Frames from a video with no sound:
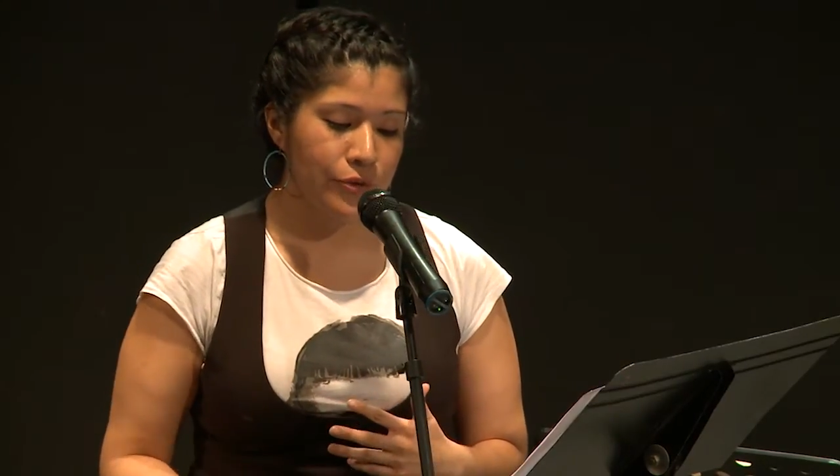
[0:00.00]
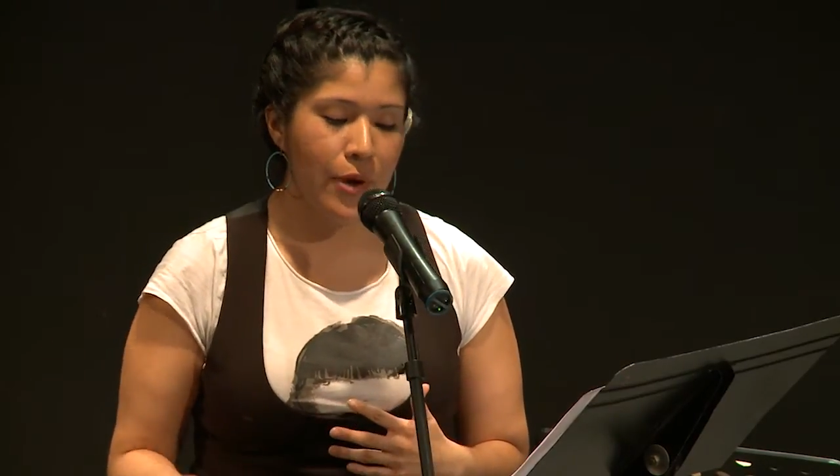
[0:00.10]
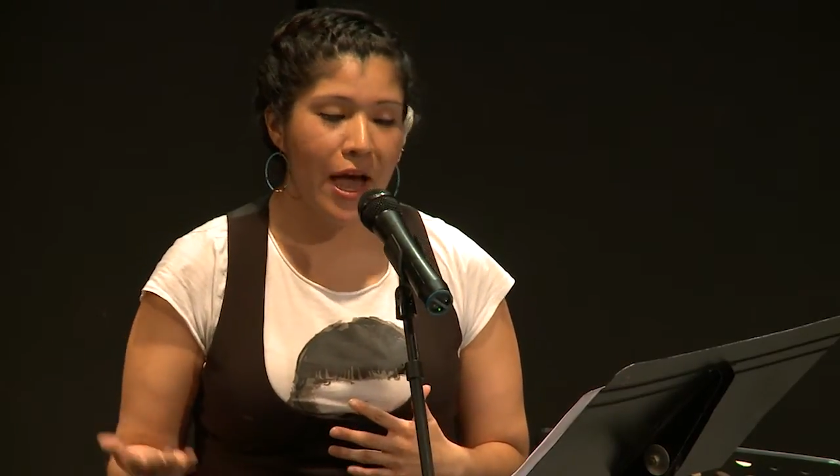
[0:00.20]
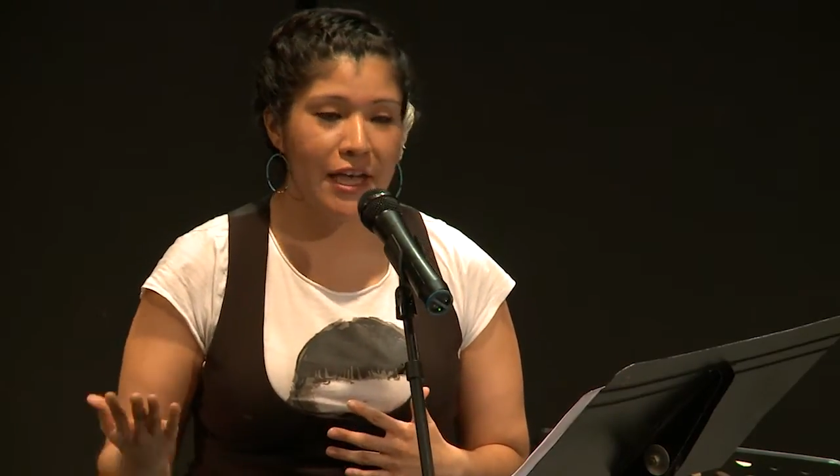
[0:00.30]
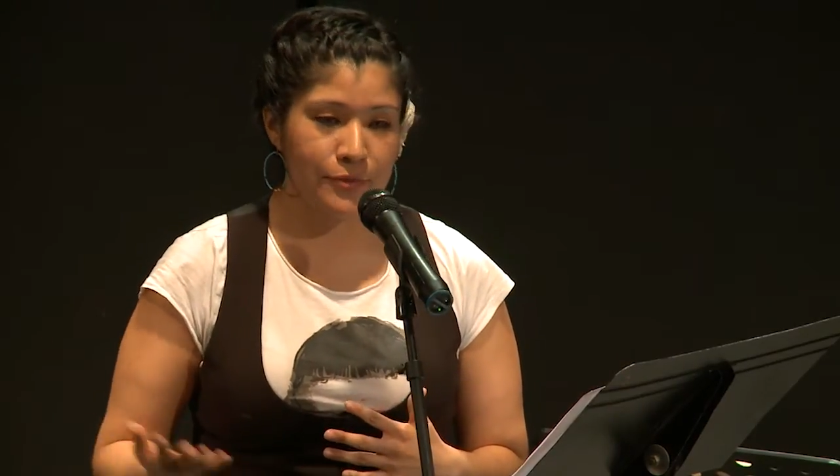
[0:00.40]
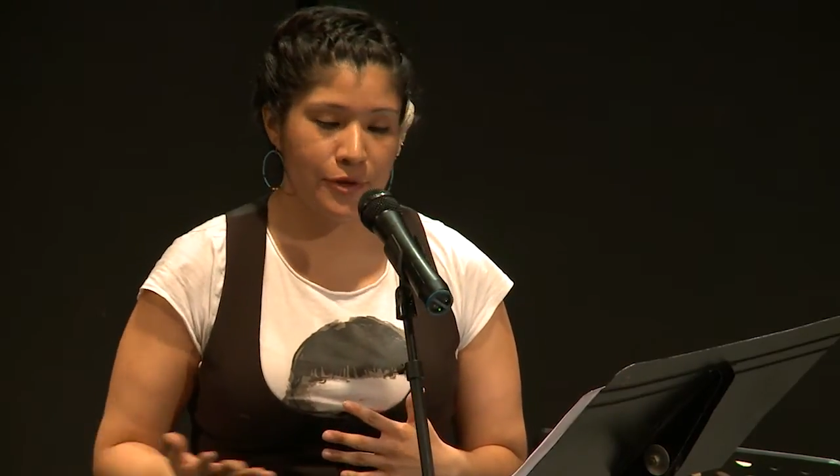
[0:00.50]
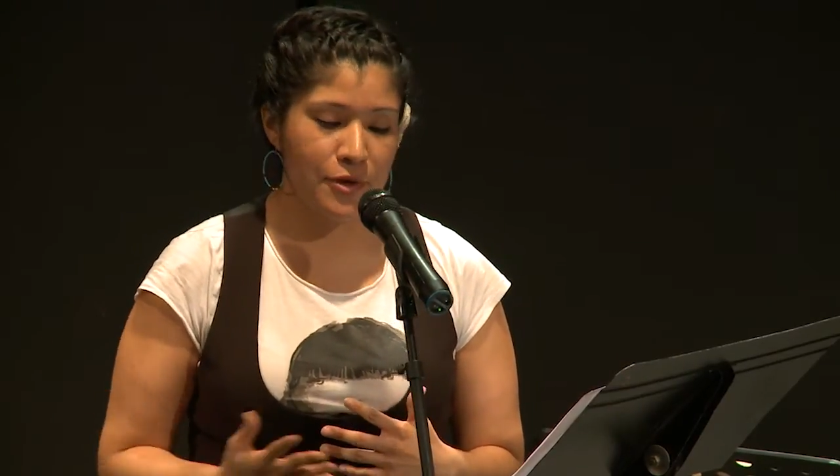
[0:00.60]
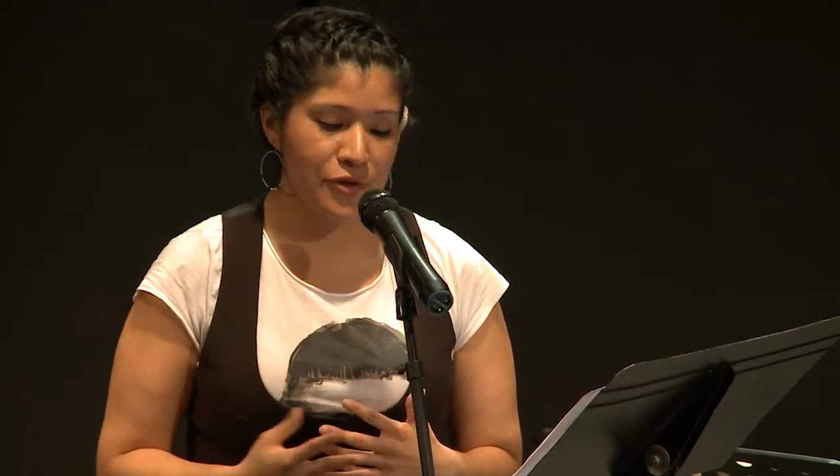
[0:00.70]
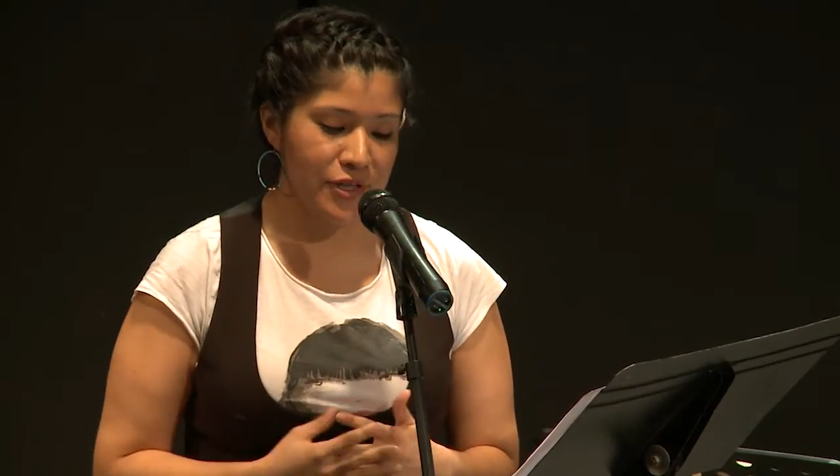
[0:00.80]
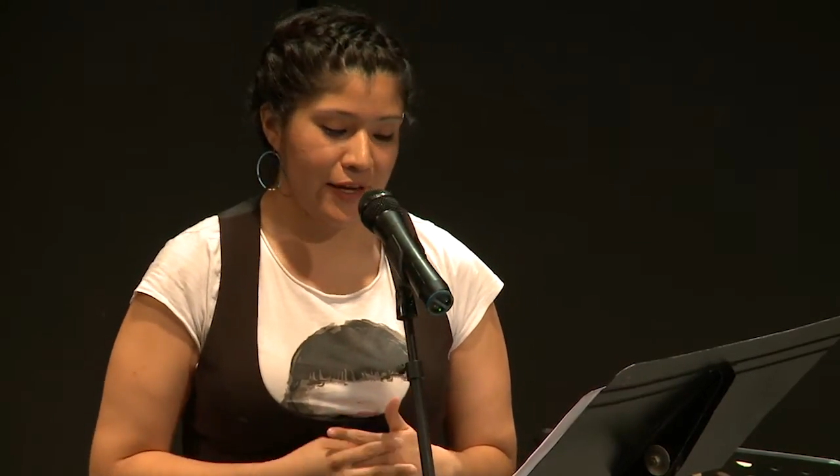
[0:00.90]
to rise with
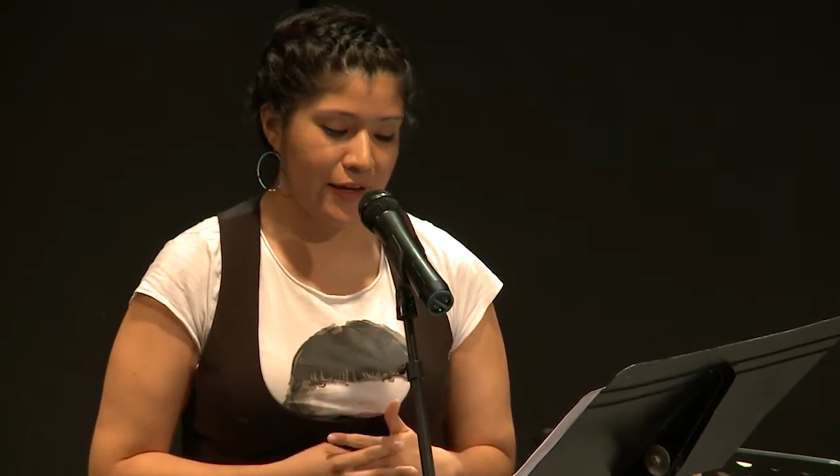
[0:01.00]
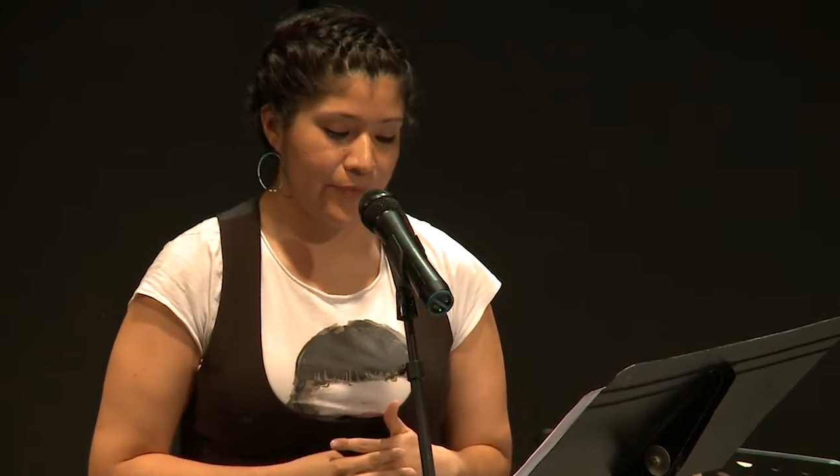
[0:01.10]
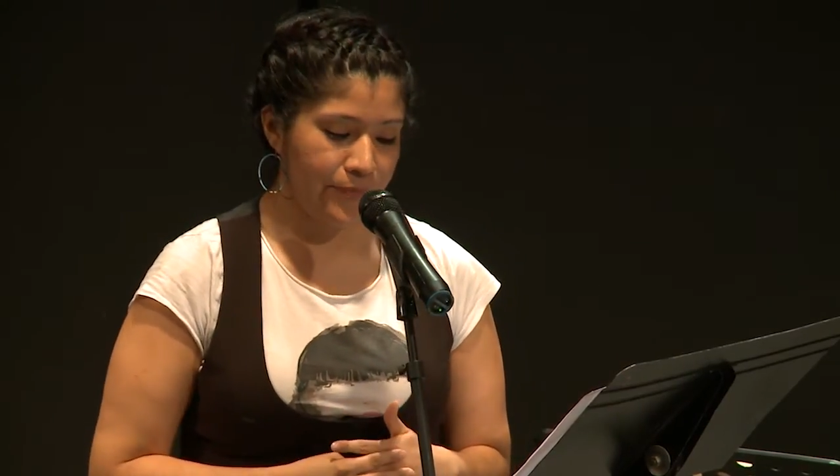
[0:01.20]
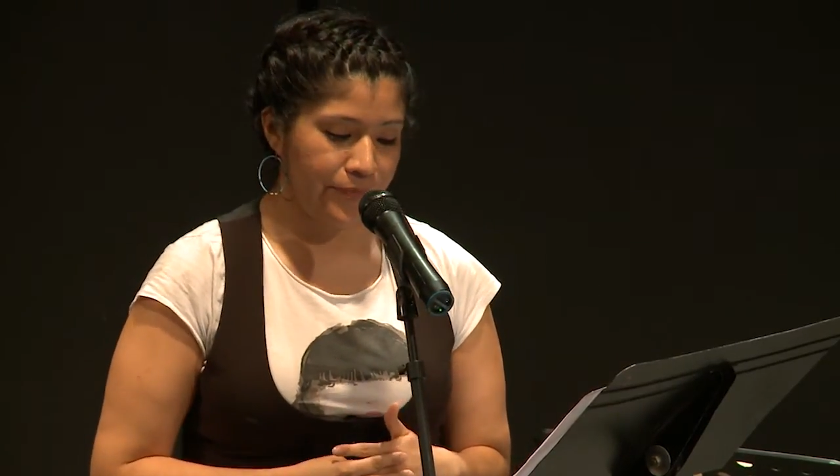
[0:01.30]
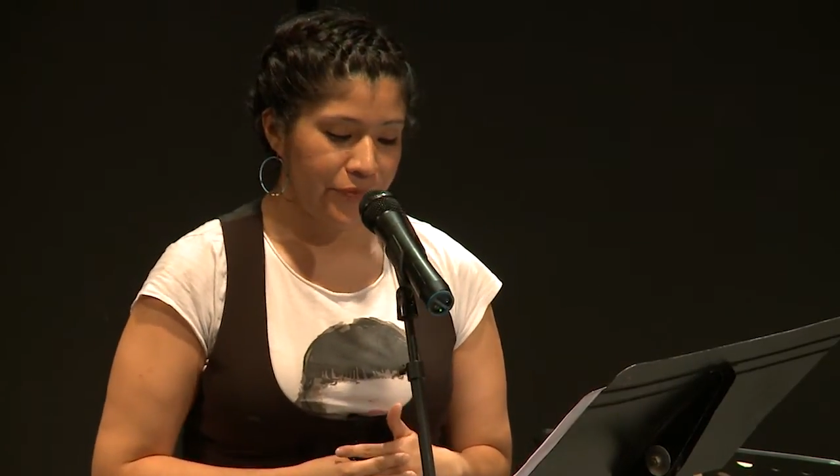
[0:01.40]
music.